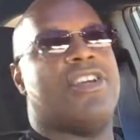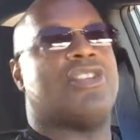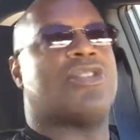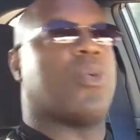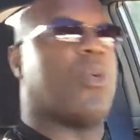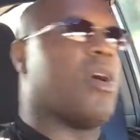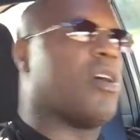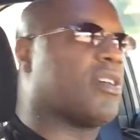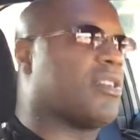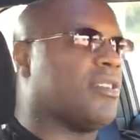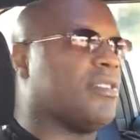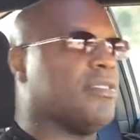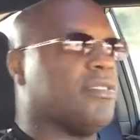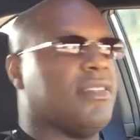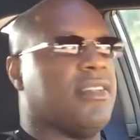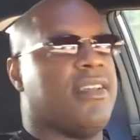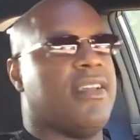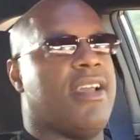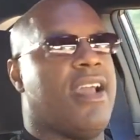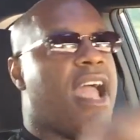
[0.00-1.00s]
twerkers,
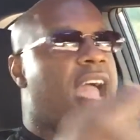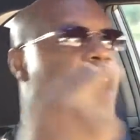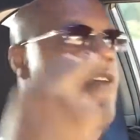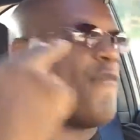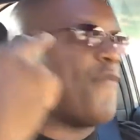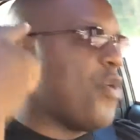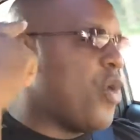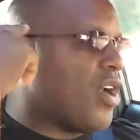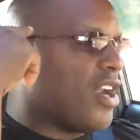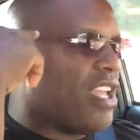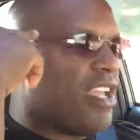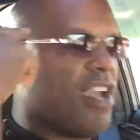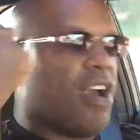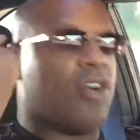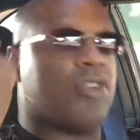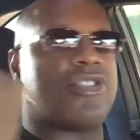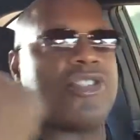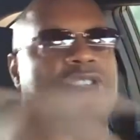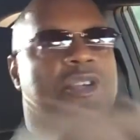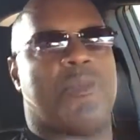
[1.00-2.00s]
and
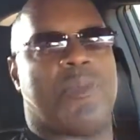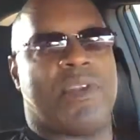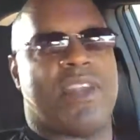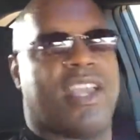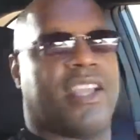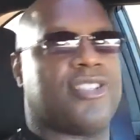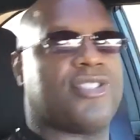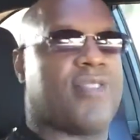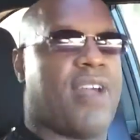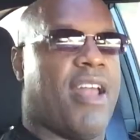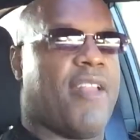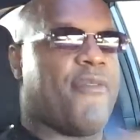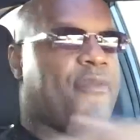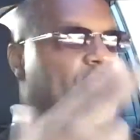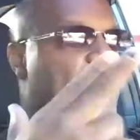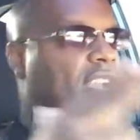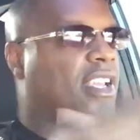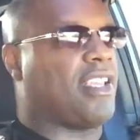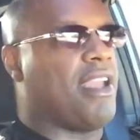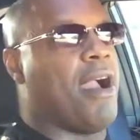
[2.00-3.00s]
40-year-old stupid niggas trying to
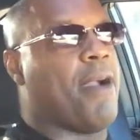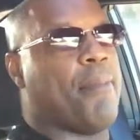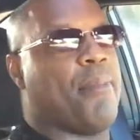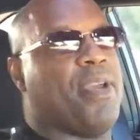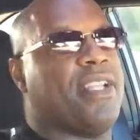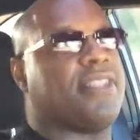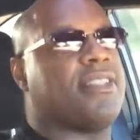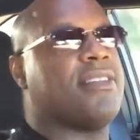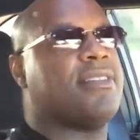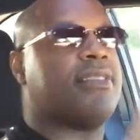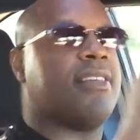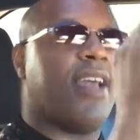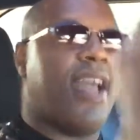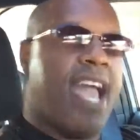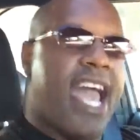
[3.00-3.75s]
fuck young bitches